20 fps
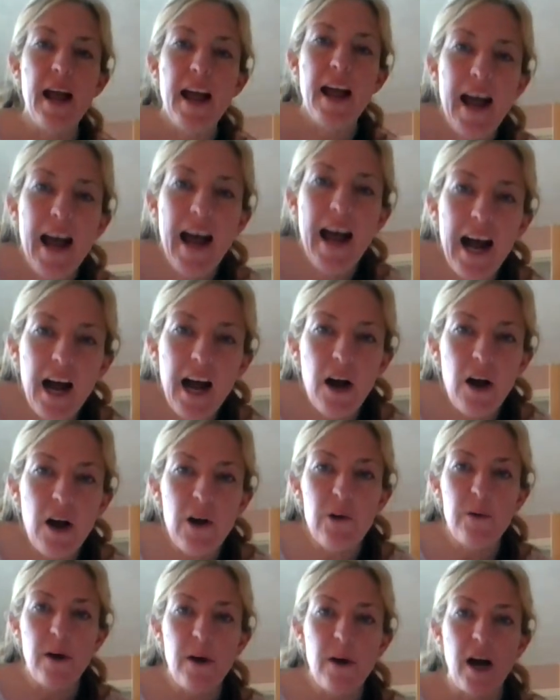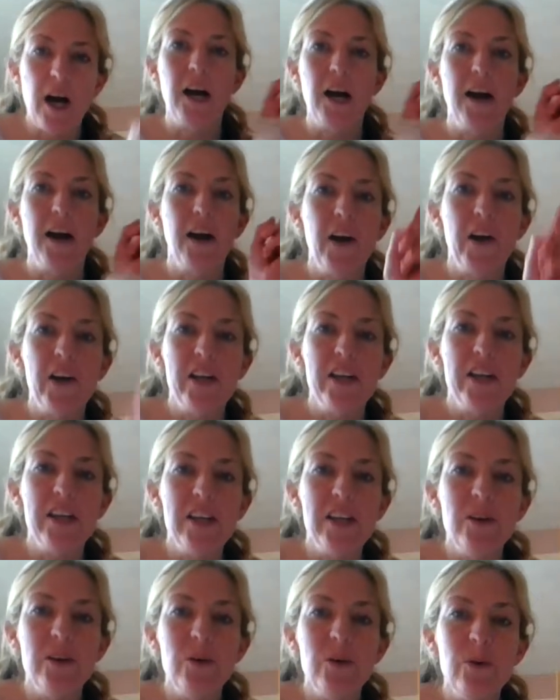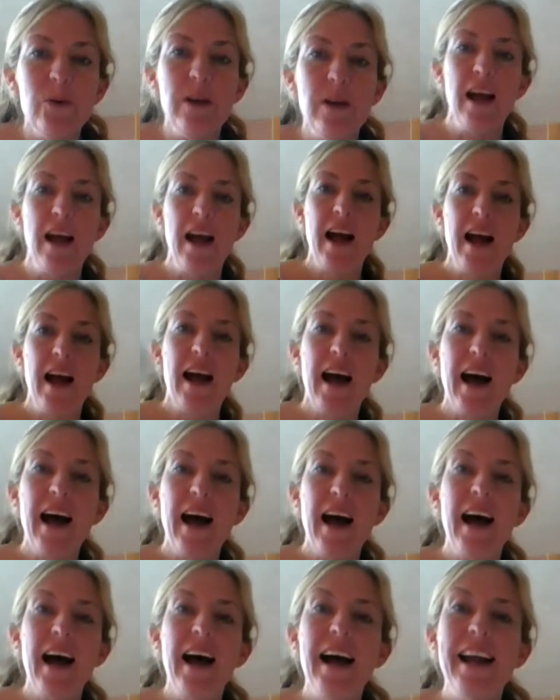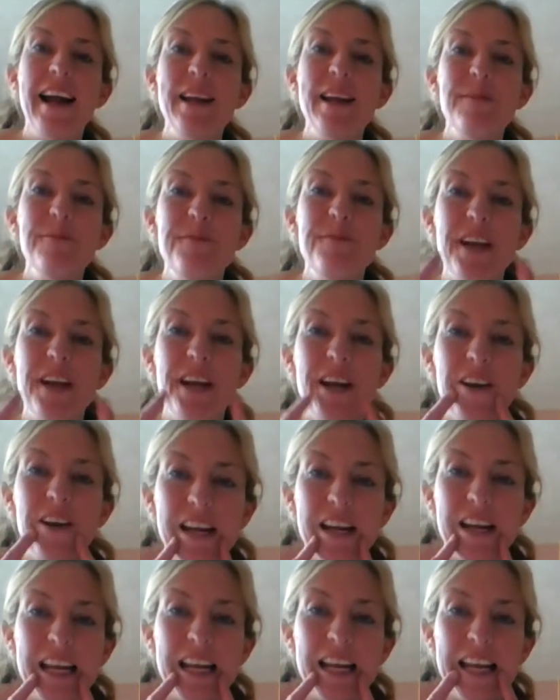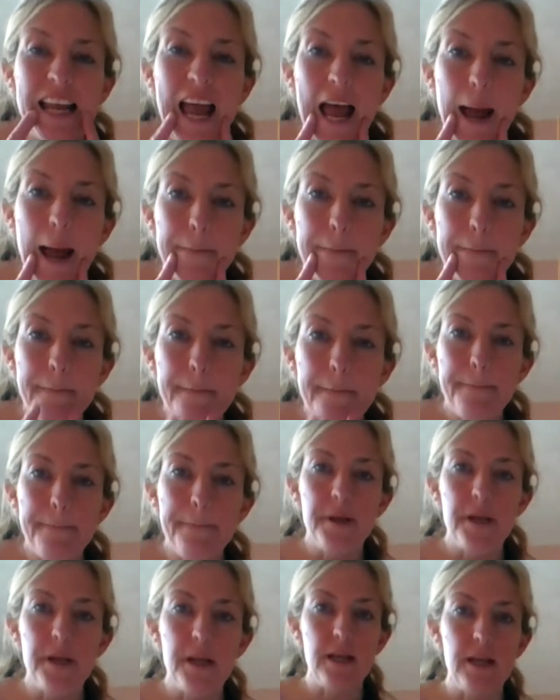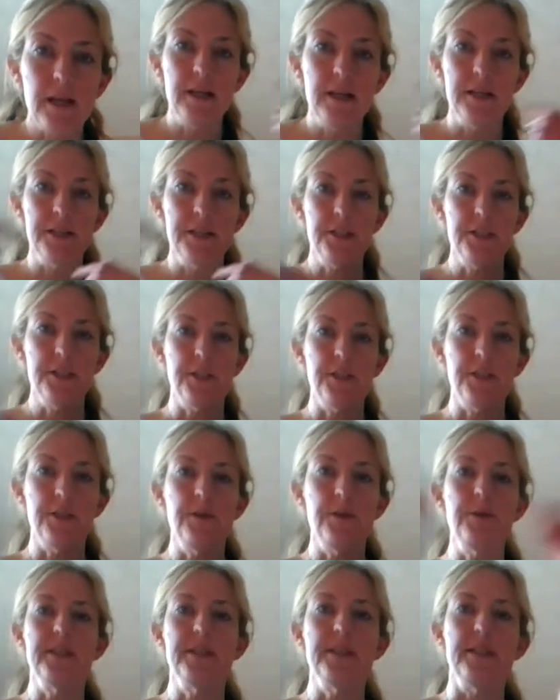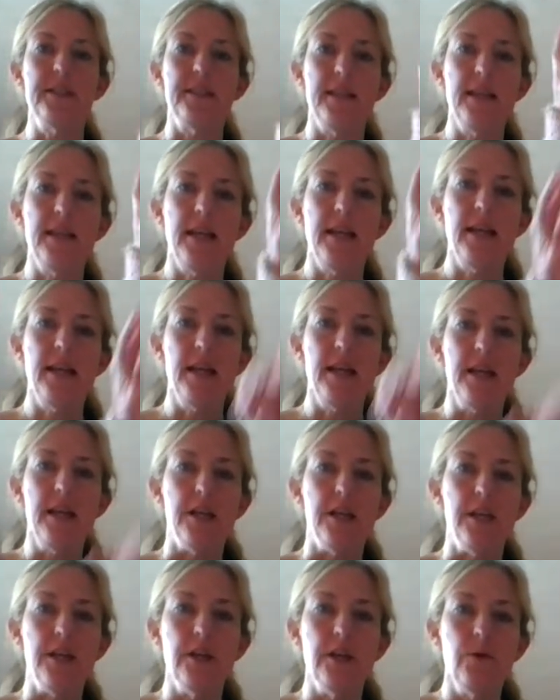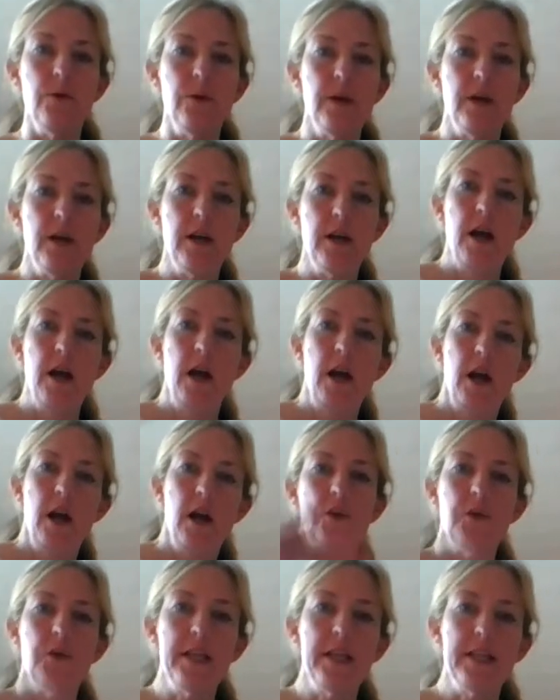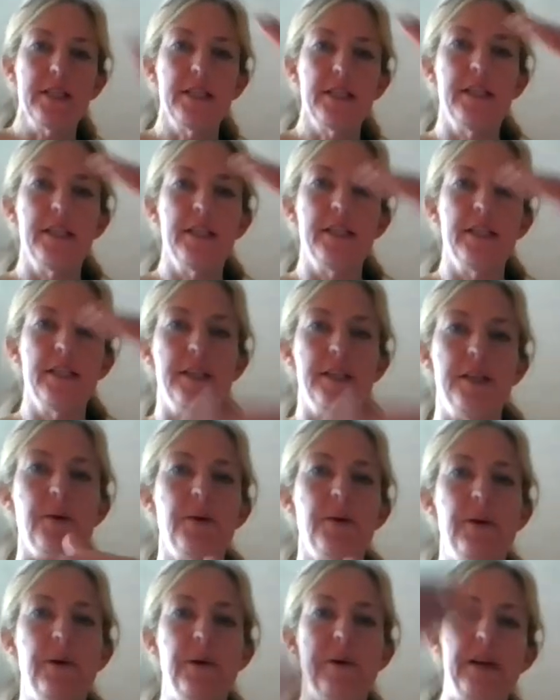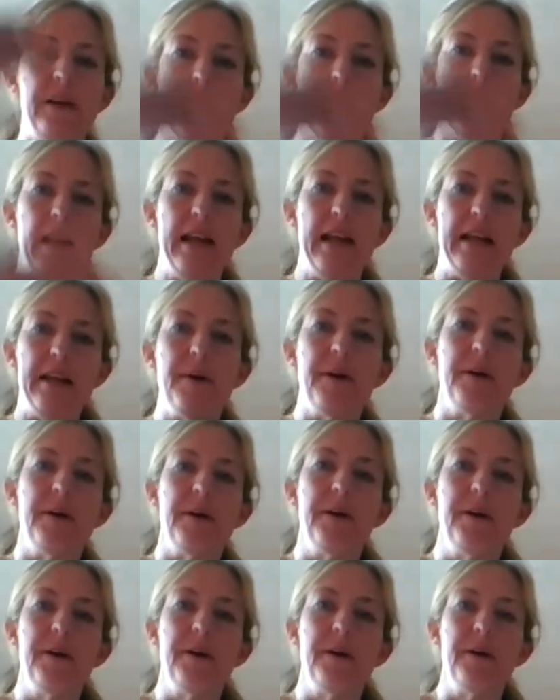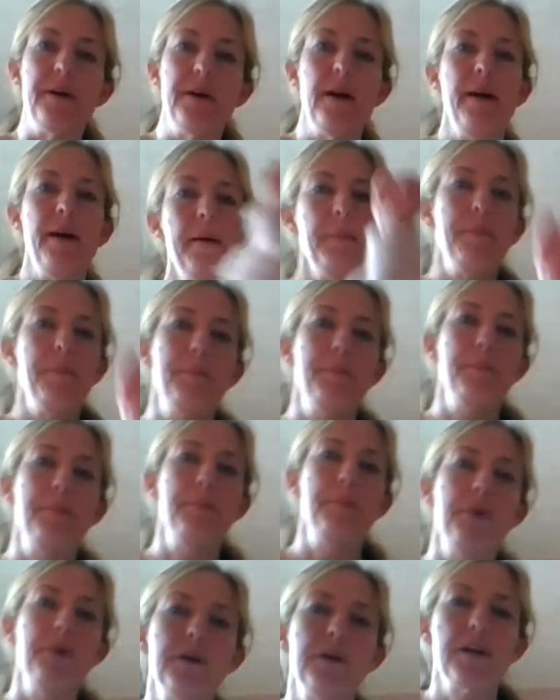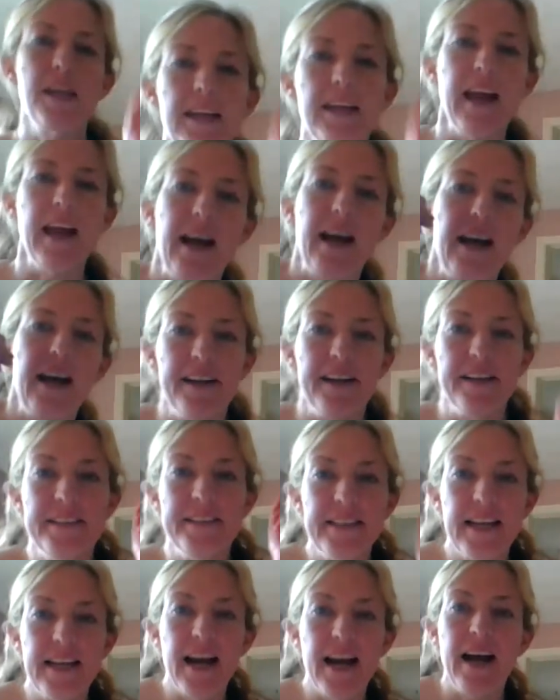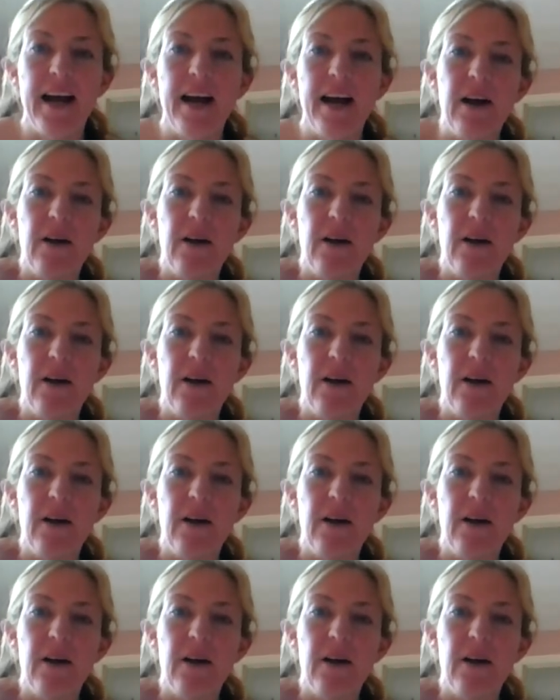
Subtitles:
How are you? I'm very happy to see you. Greet your neighbor. Boogie on down.